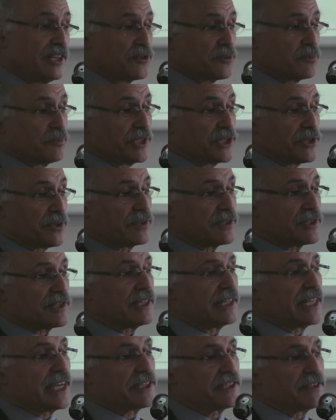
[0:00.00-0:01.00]
It shouldn't
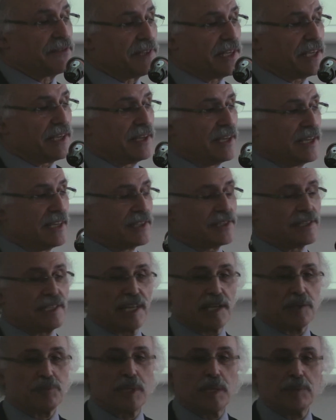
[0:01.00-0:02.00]
selectively
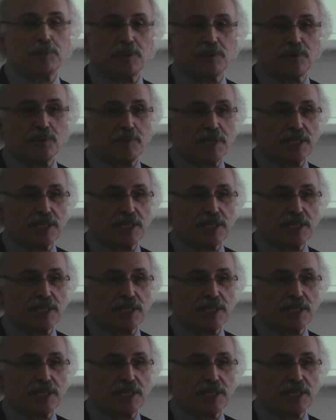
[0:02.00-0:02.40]
select people